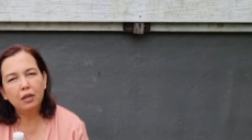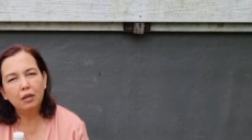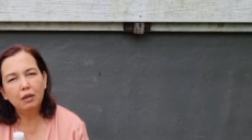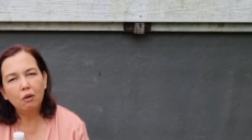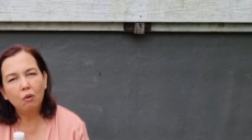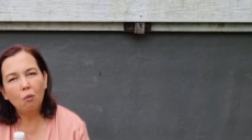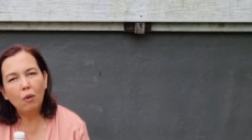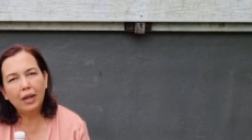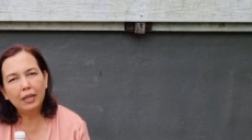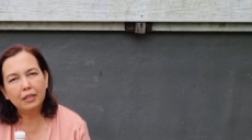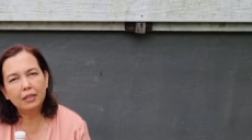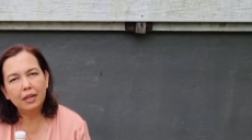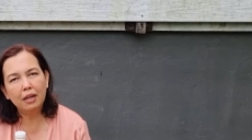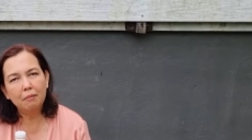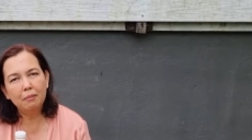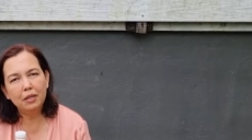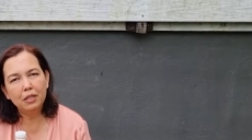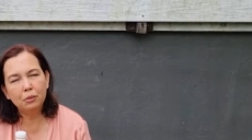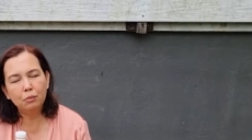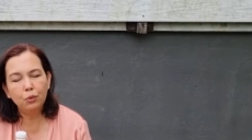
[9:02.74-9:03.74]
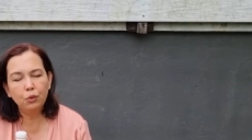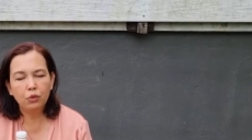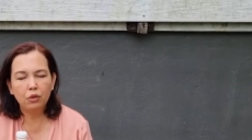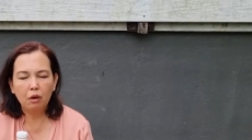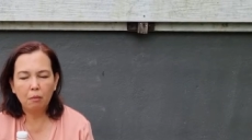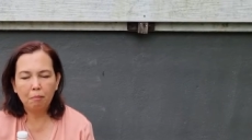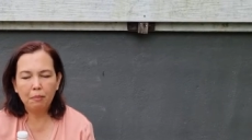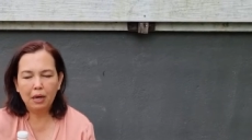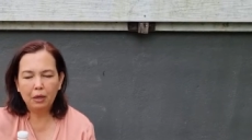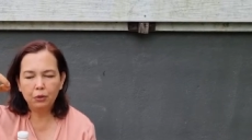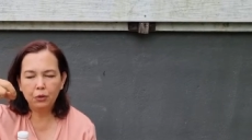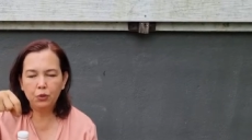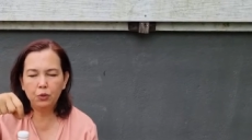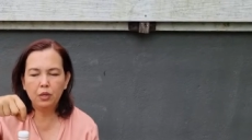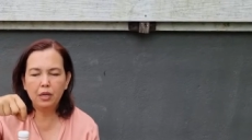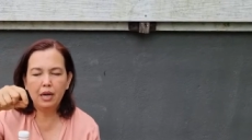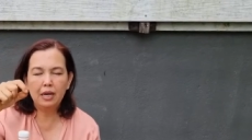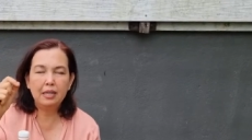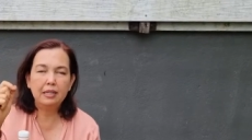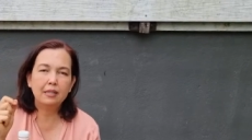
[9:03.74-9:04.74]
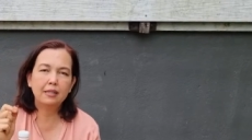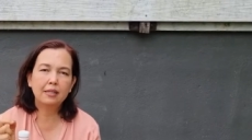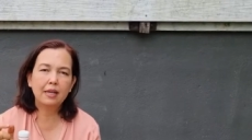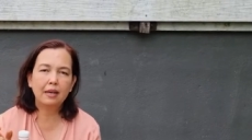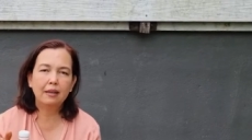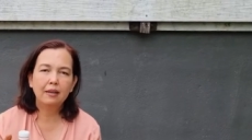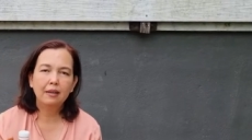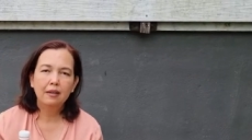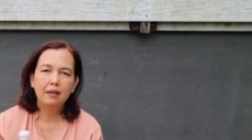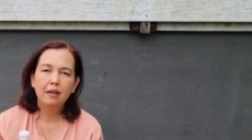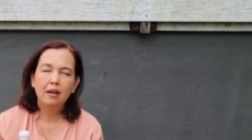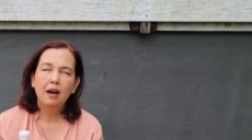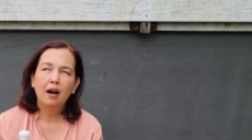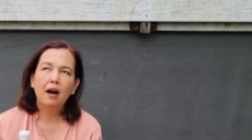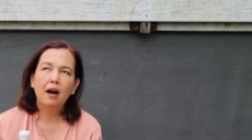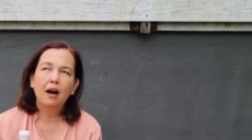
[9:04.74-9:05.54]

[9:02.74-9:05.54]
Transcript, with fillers: sugar, one tablespoon of brown sugar inside.